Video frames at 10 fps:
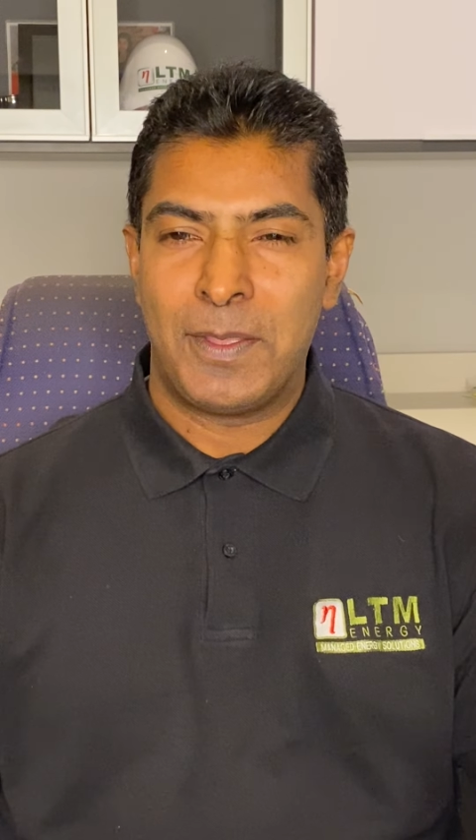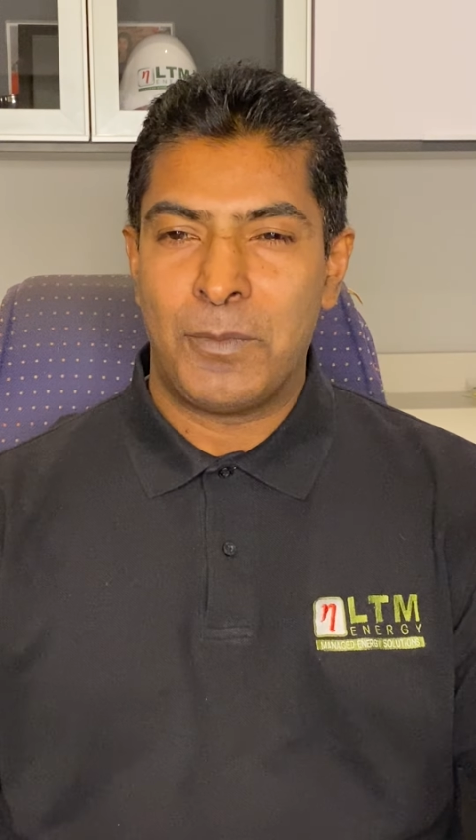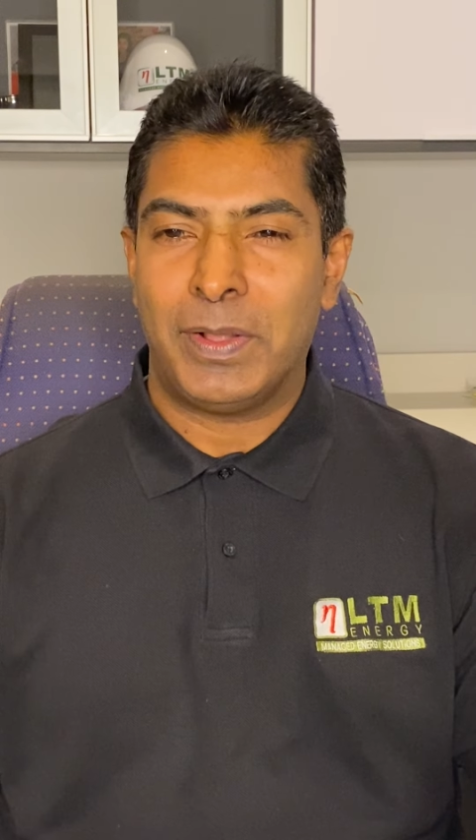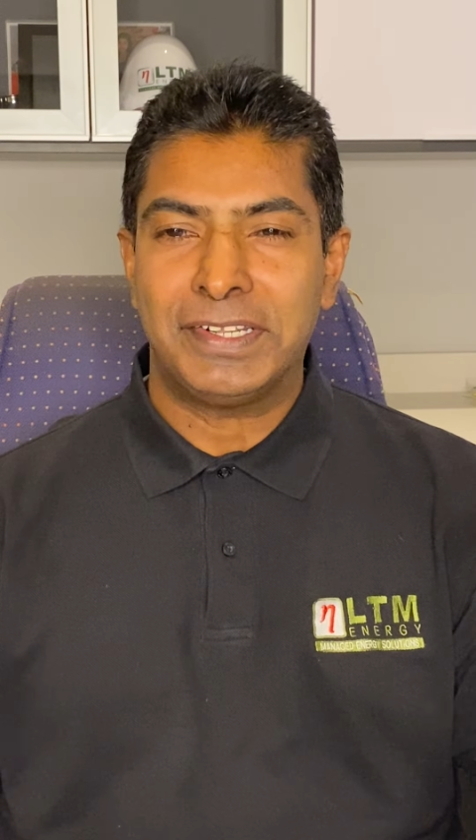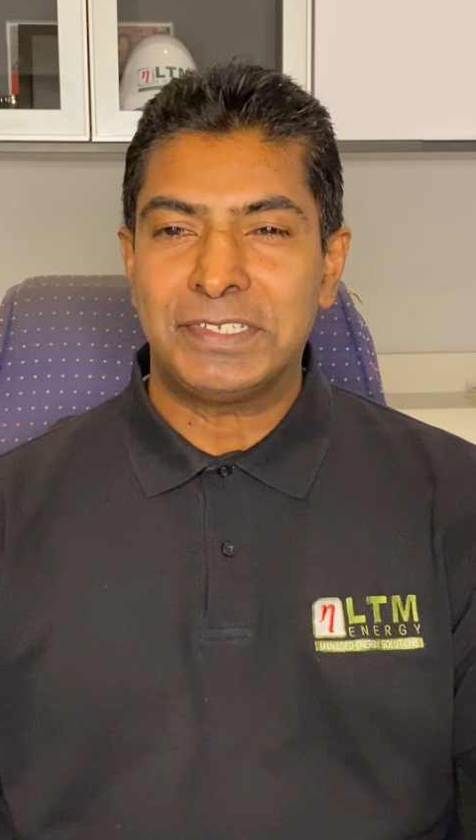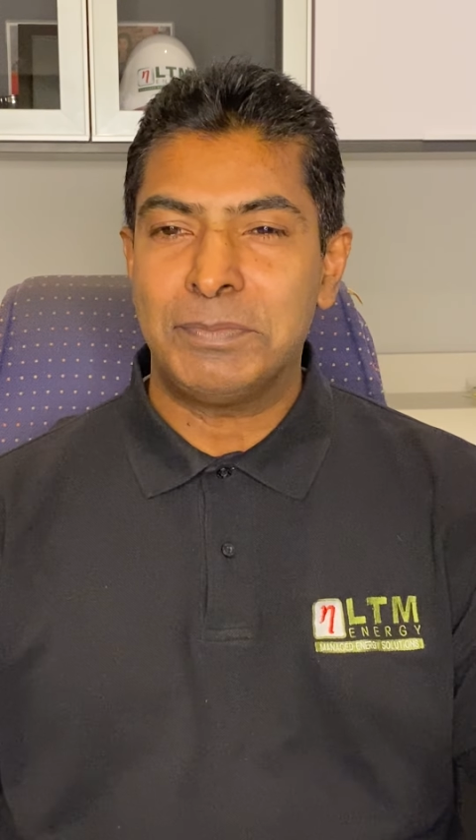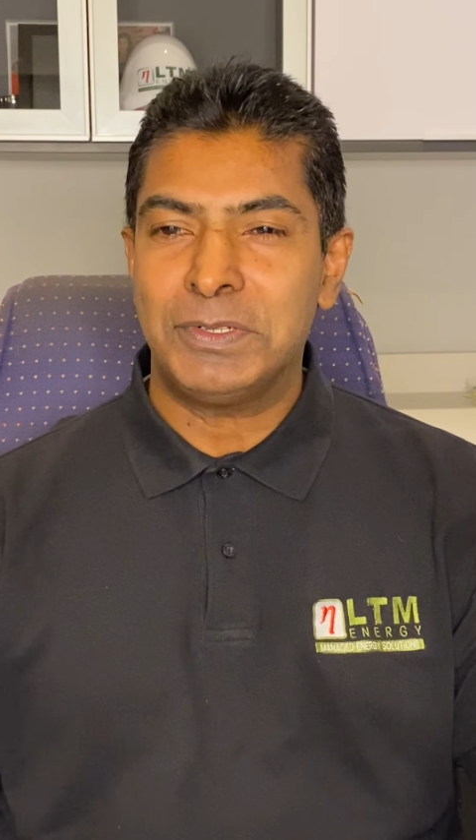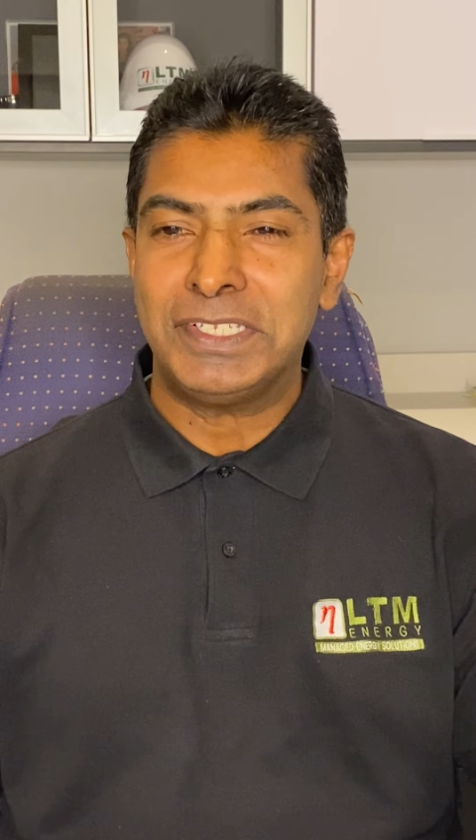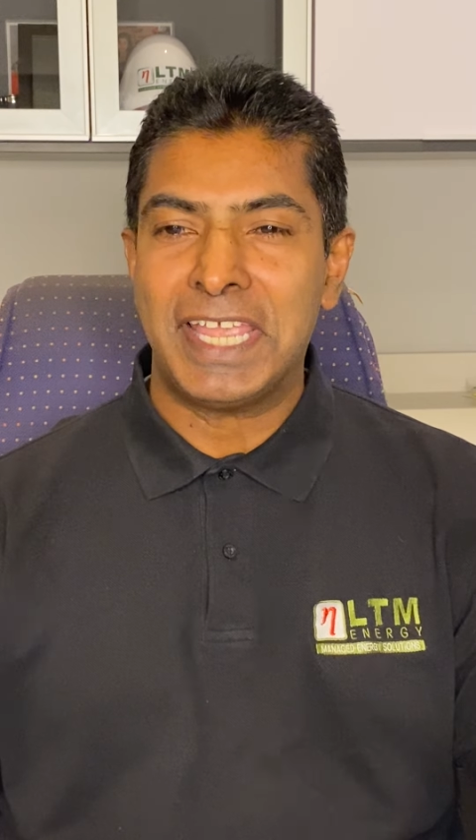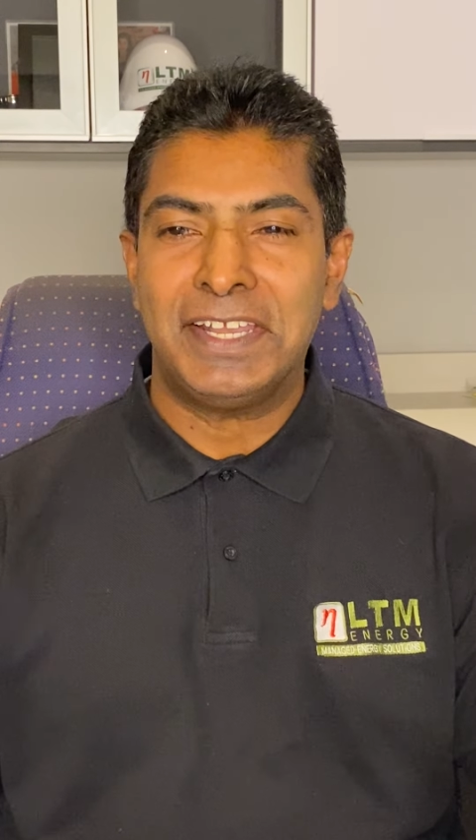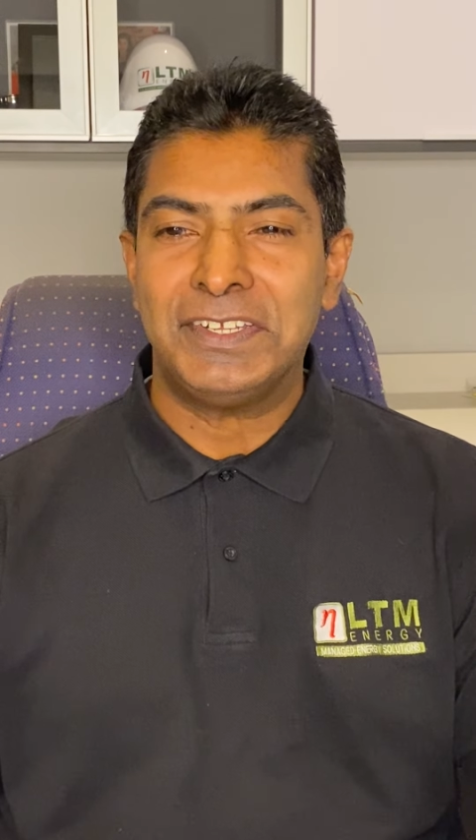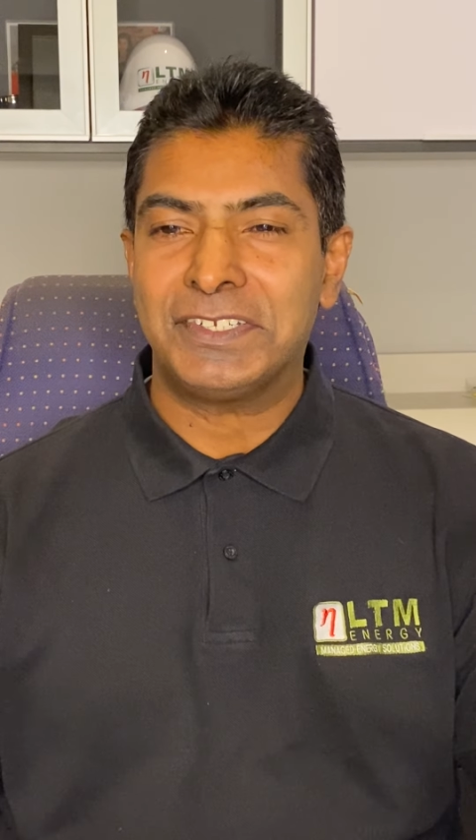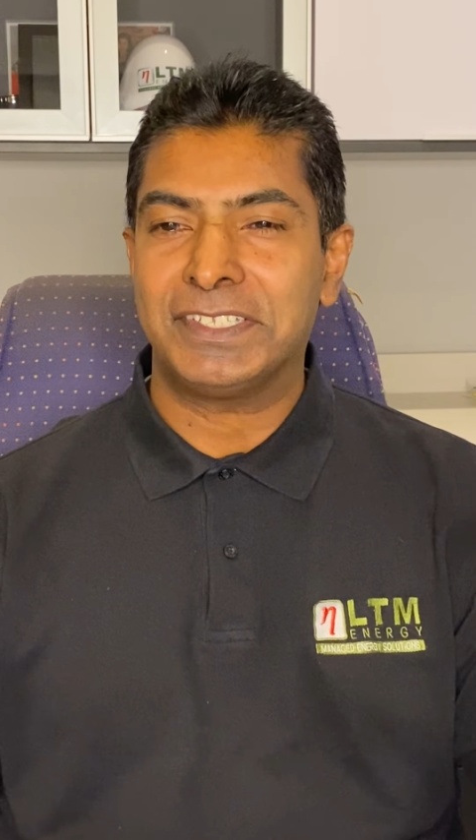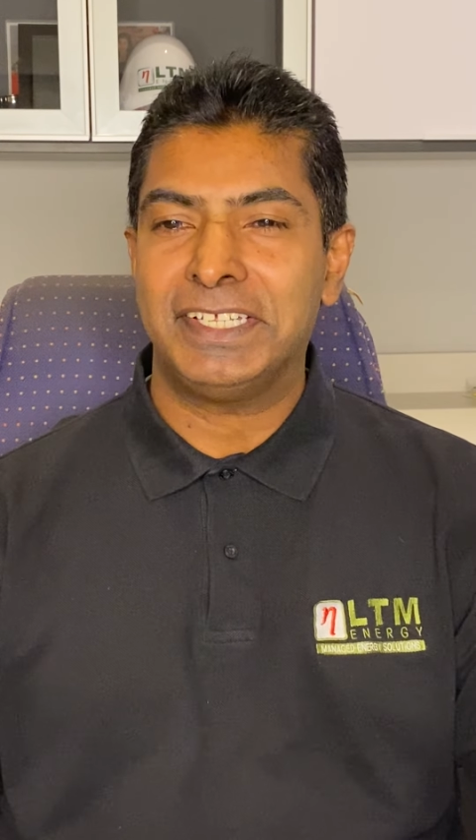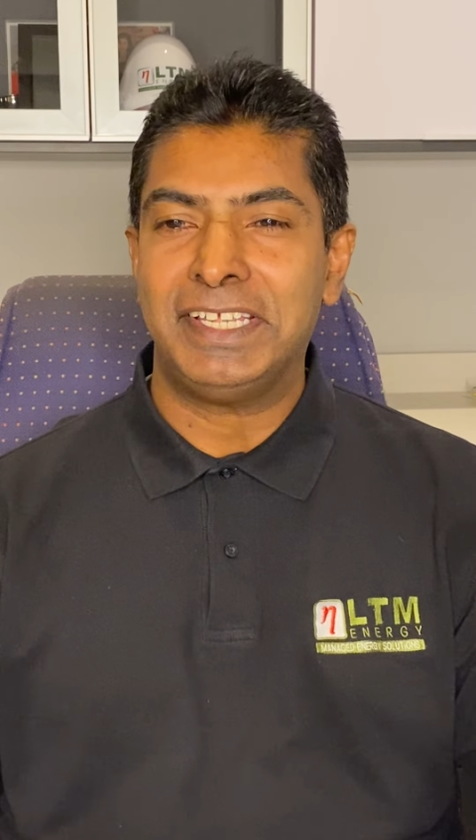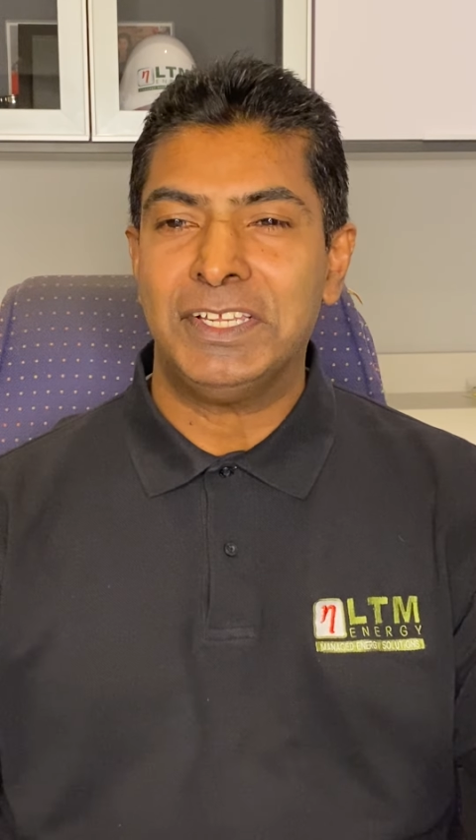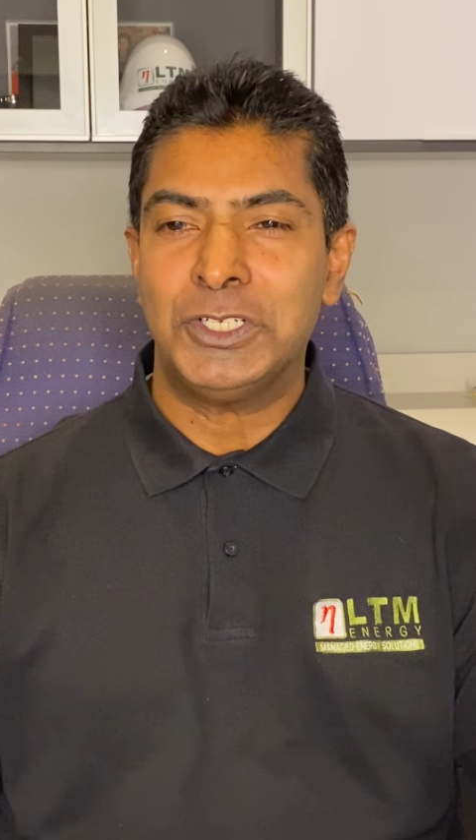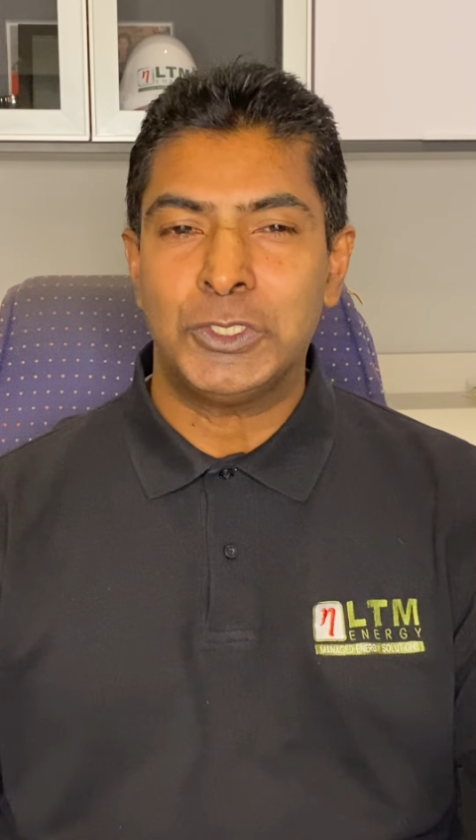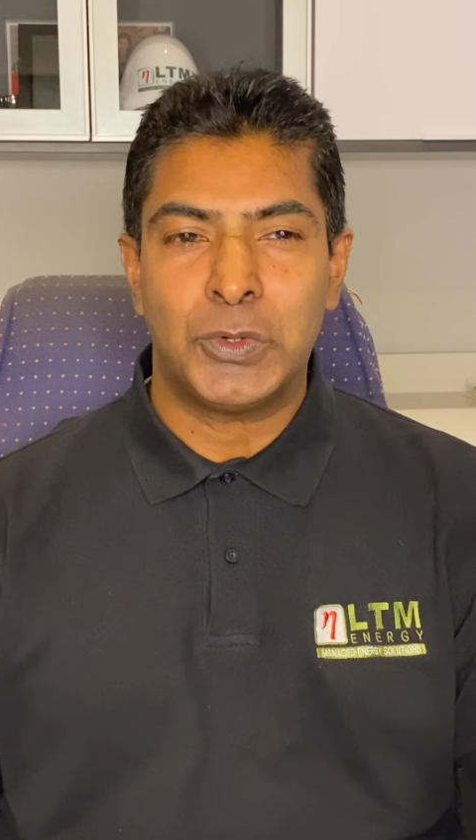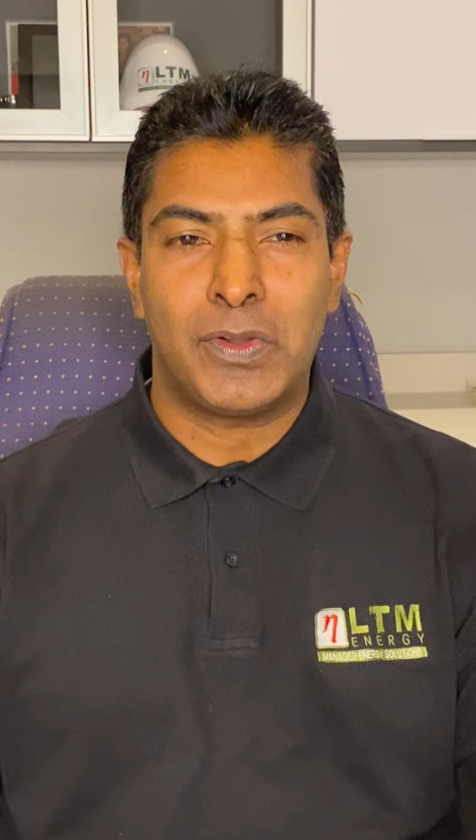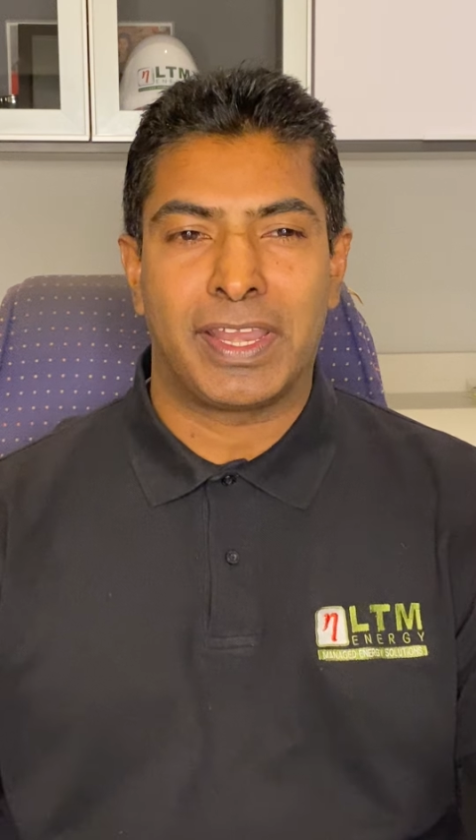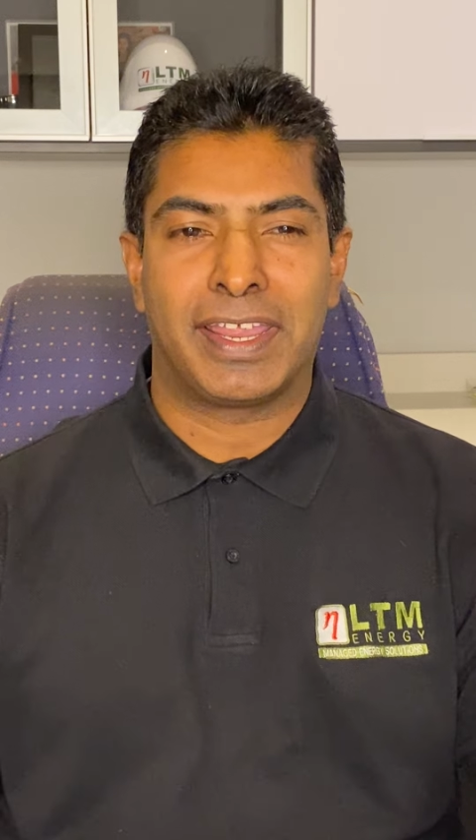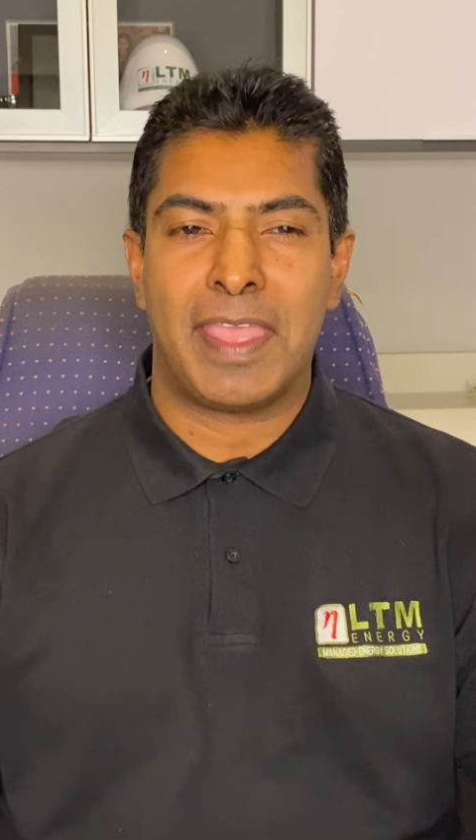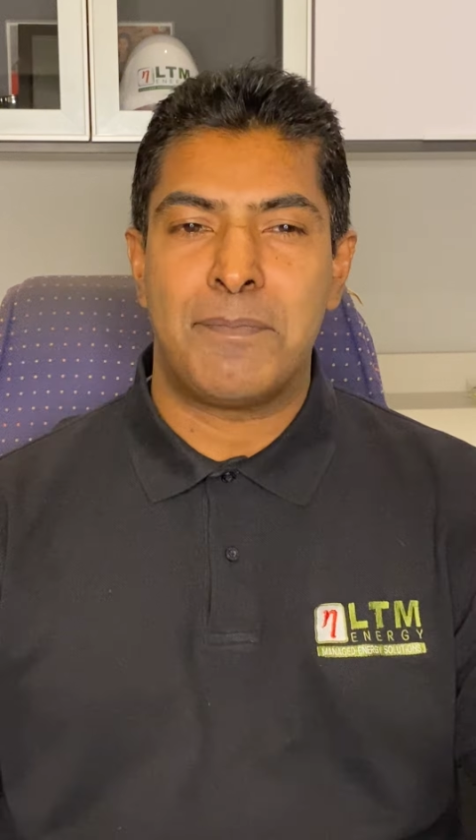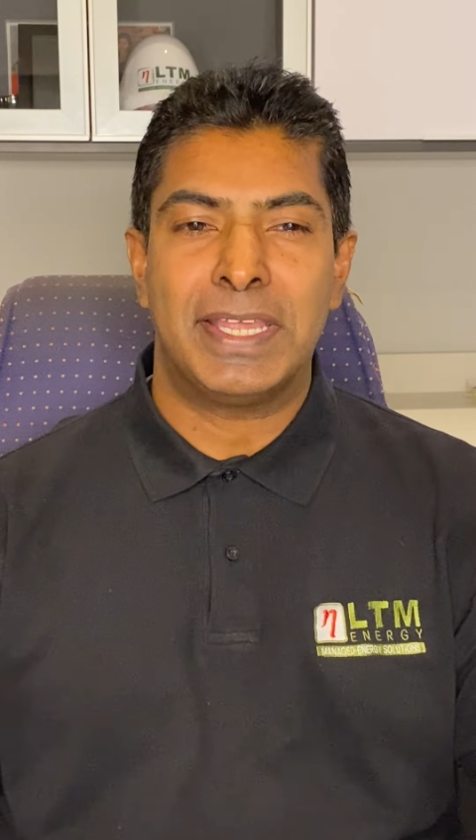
while simultaneously ensuring a